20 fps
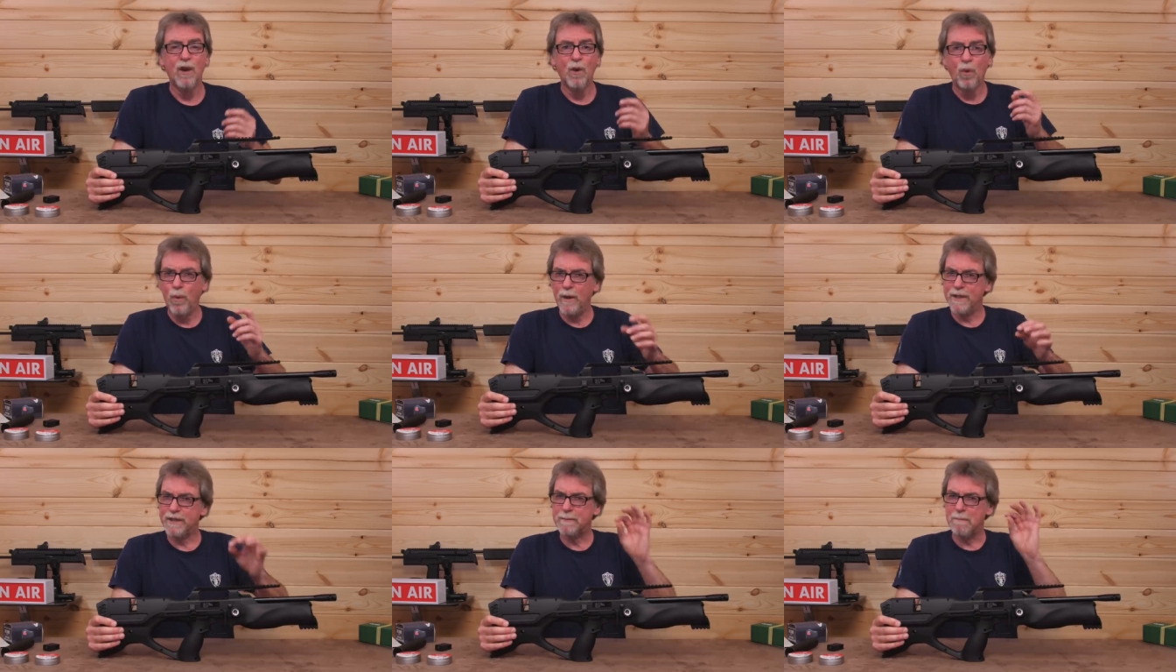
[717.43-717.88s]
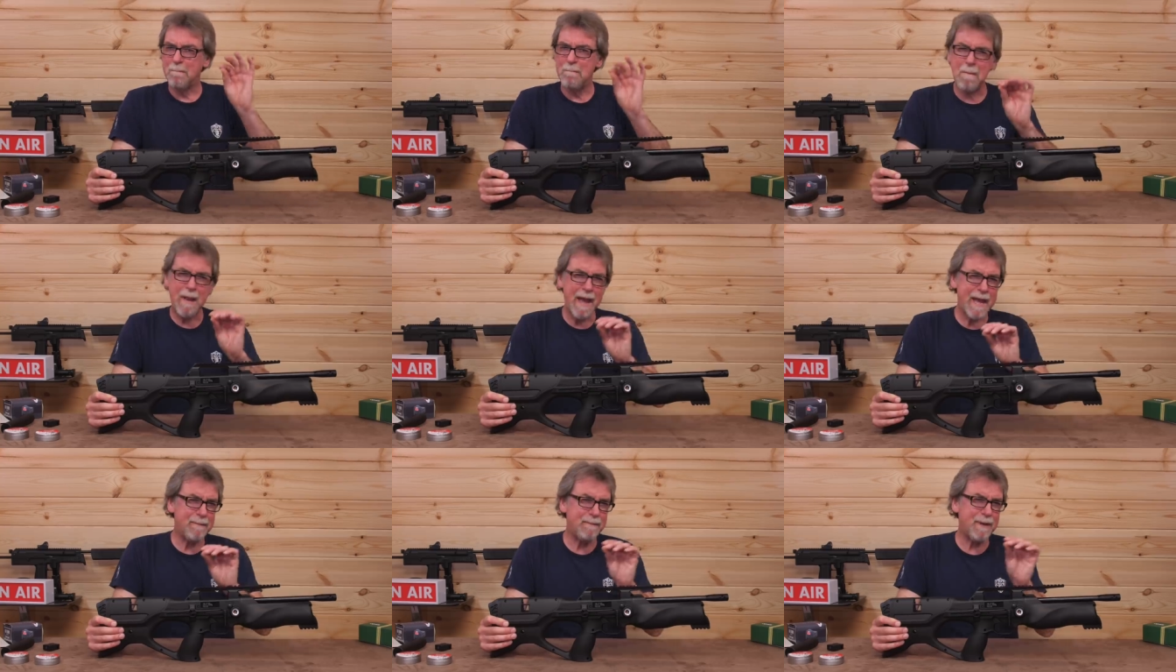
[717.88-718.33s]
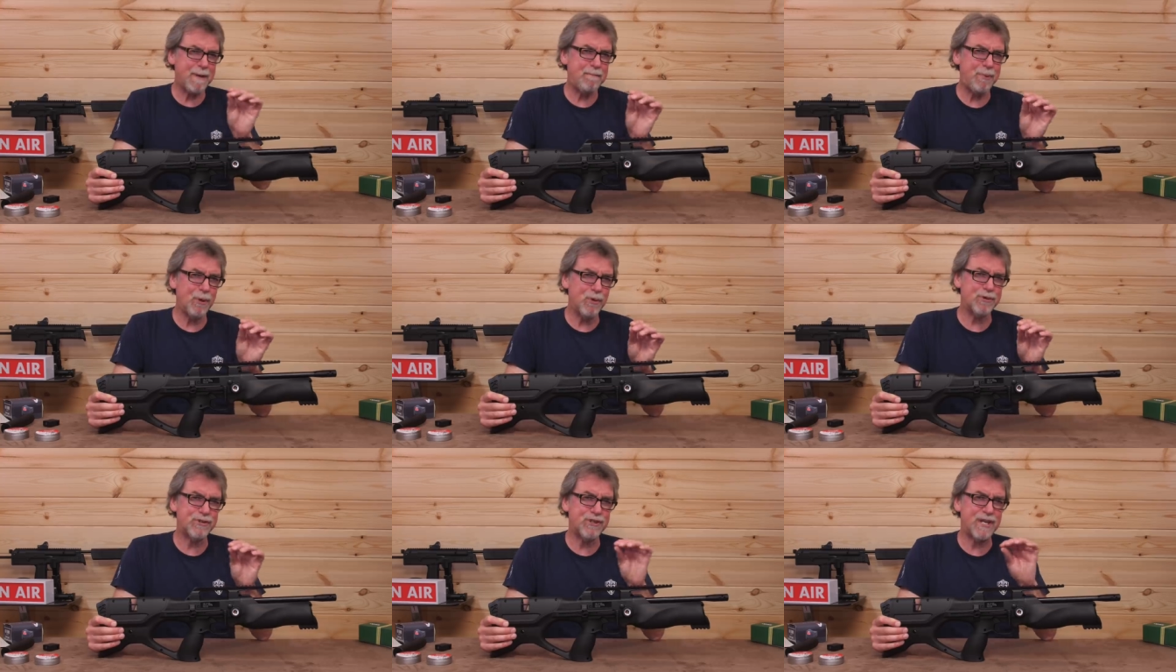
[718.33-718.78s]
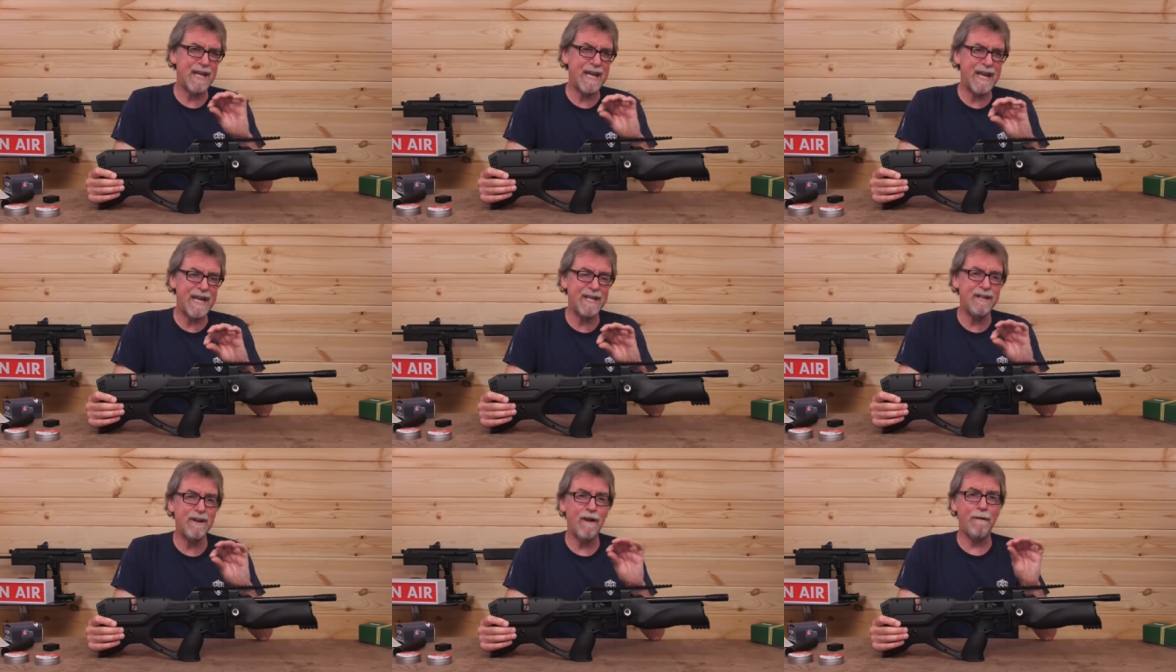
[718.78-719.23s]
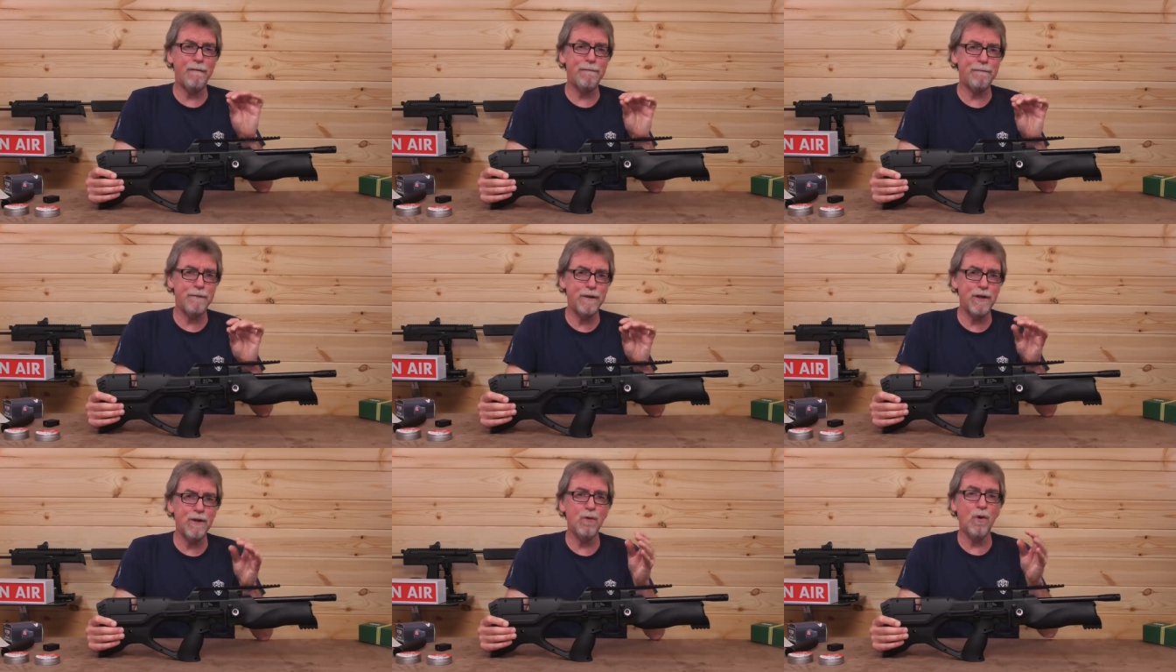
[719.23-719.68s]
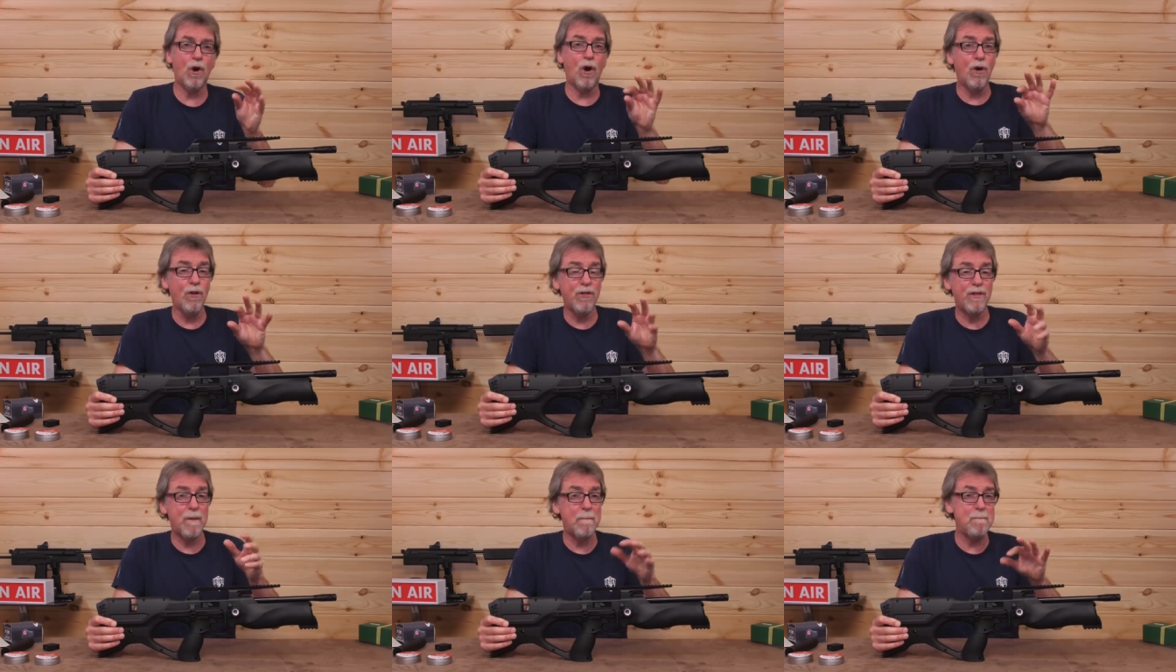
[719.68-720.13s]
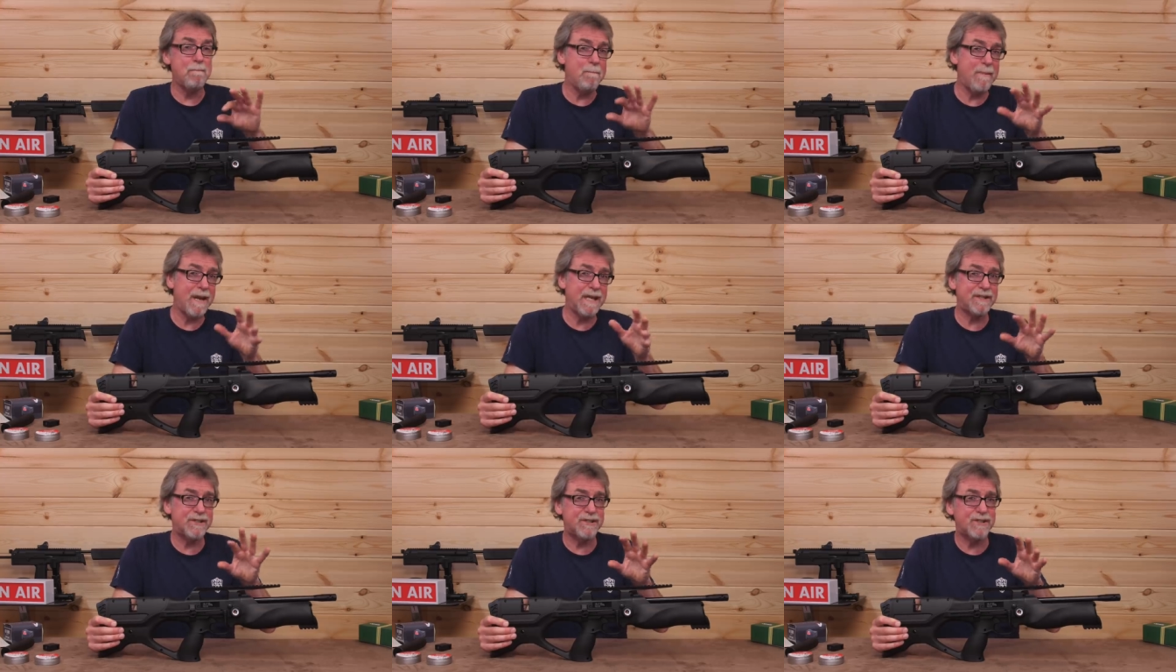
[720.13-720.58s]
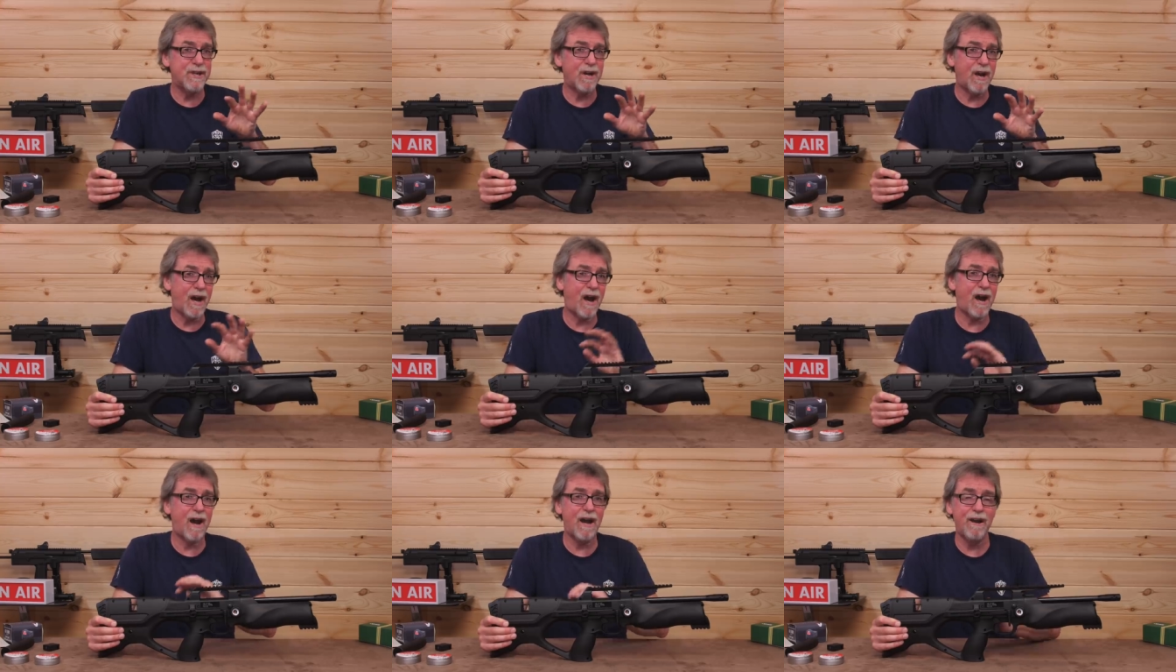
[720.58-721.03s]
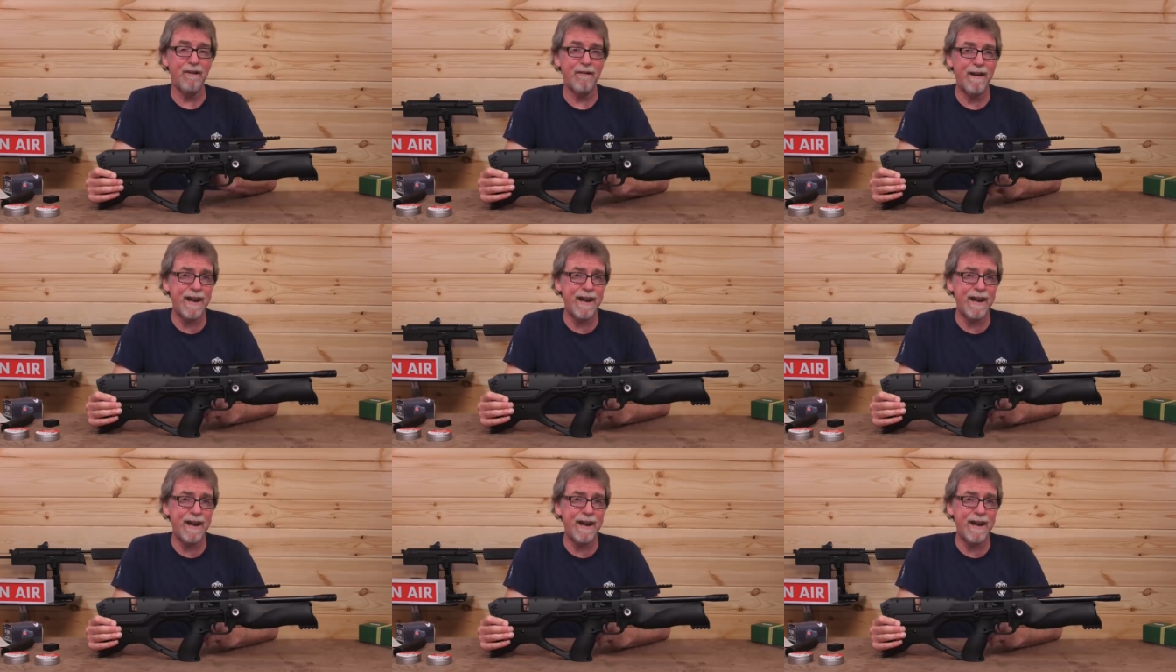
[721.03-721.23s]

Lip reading: which maybe puts it in a few other mid to higher